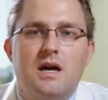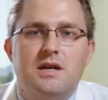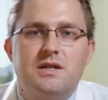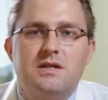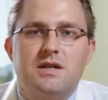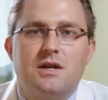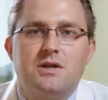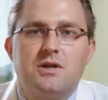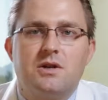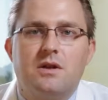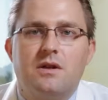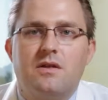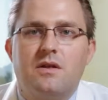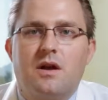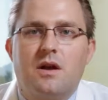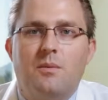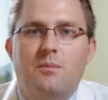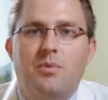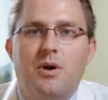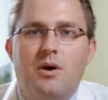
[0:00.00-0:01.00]
Essentially, the
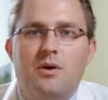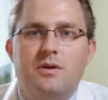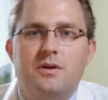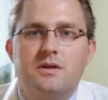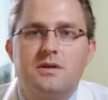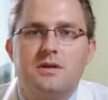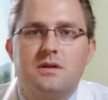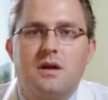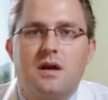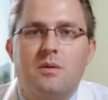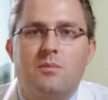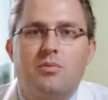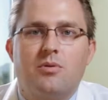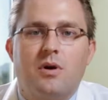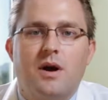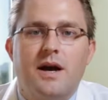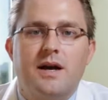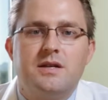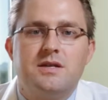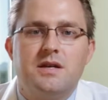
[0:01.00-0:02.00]
components that
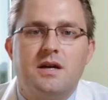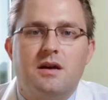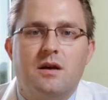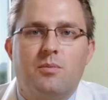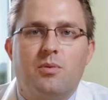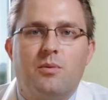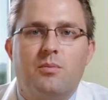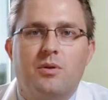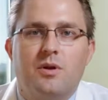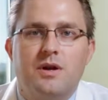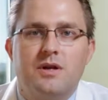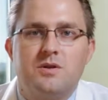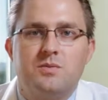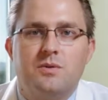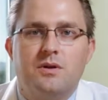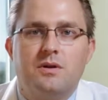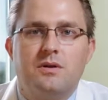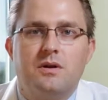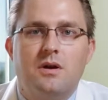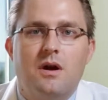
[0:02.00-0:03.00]
comprise a hip
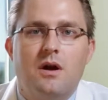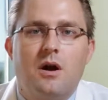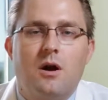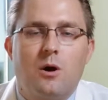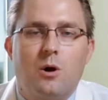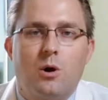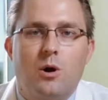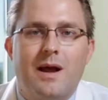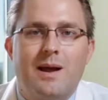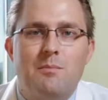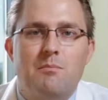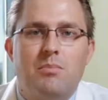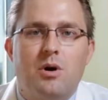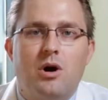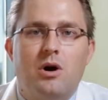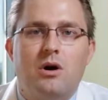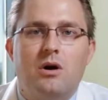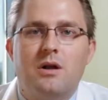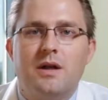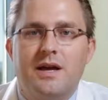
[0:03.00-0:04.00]
replacement are a
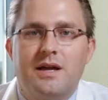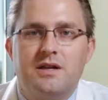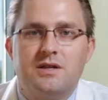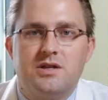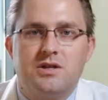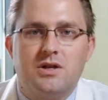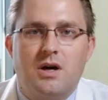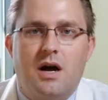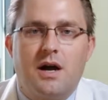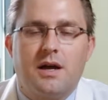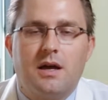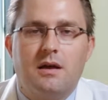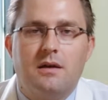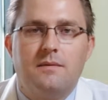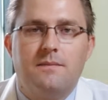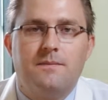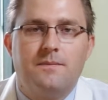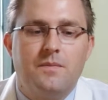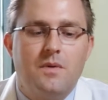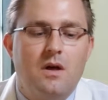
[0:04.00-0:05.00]
ball and a socket.
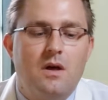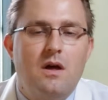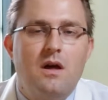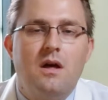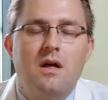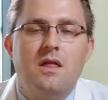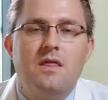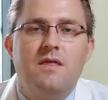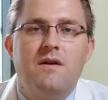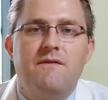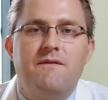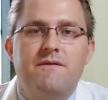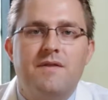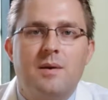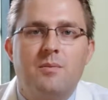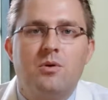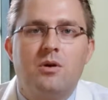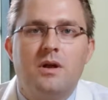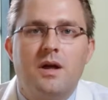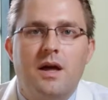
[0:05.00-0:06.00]
The
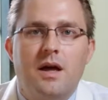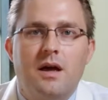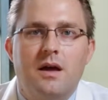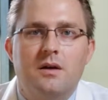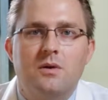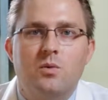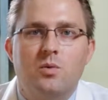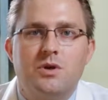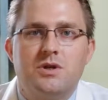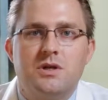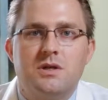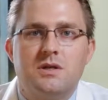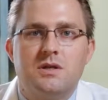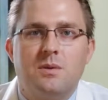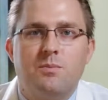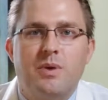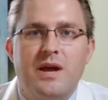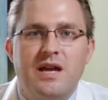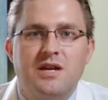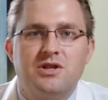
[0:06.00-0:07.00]
femoral head, which is
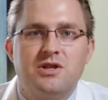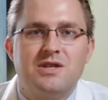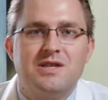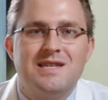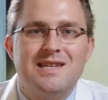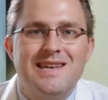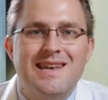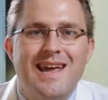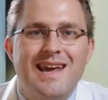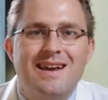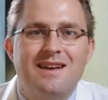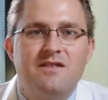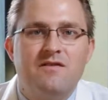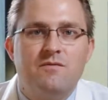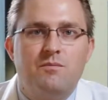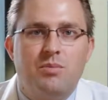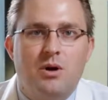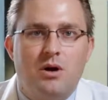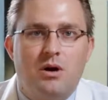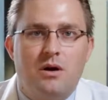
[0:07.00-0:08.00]
the patient's
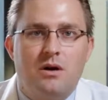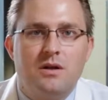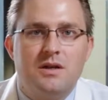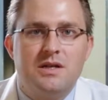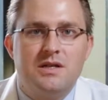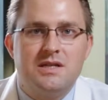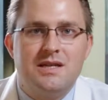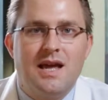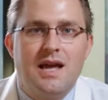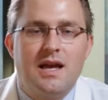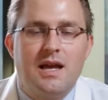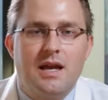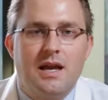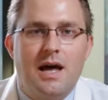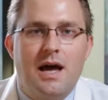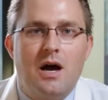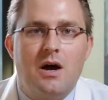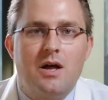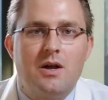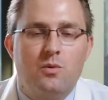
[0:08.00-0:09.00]
native ball, is taken
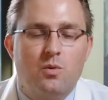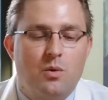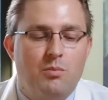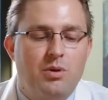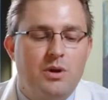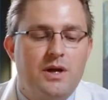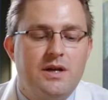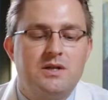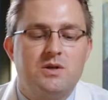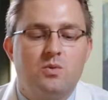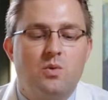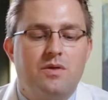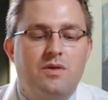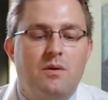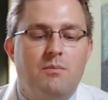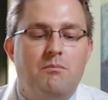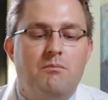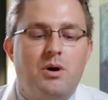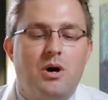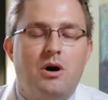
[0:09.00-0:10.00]
out and replaced with
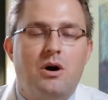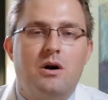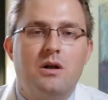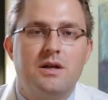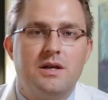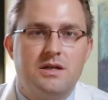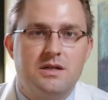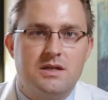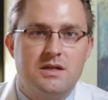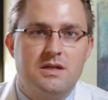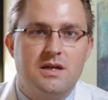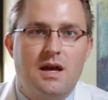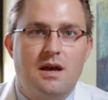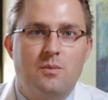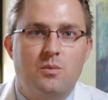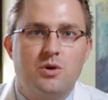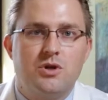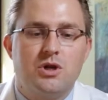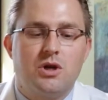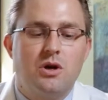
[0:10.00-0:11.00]
a ball and
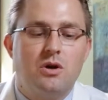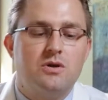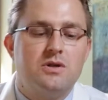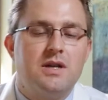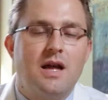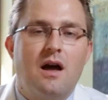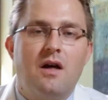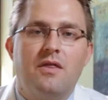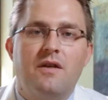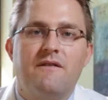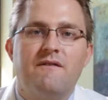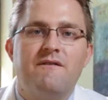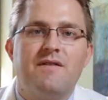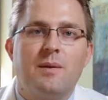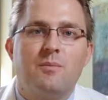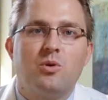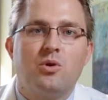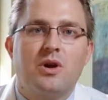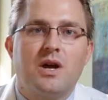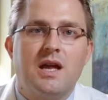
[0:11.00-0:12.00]
stem which goes down the
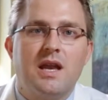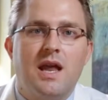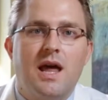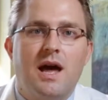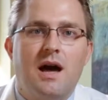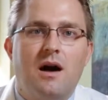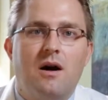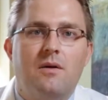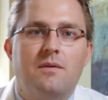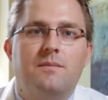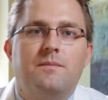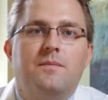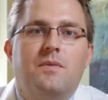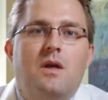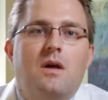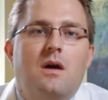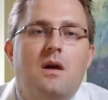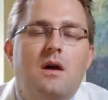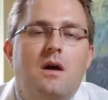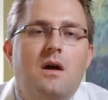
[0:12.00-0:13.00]
femoral canal.
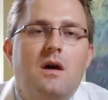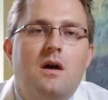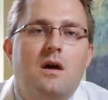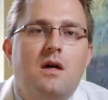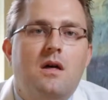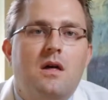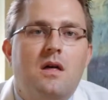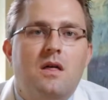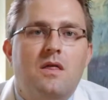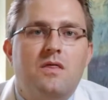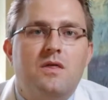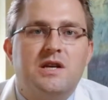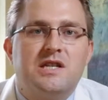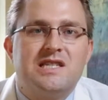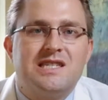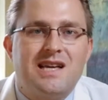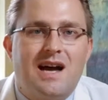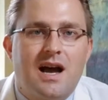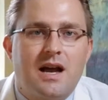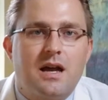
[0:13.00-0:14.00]
The
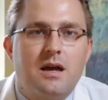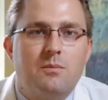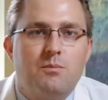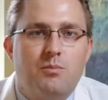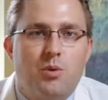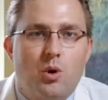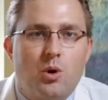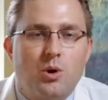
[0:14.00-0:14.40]
socket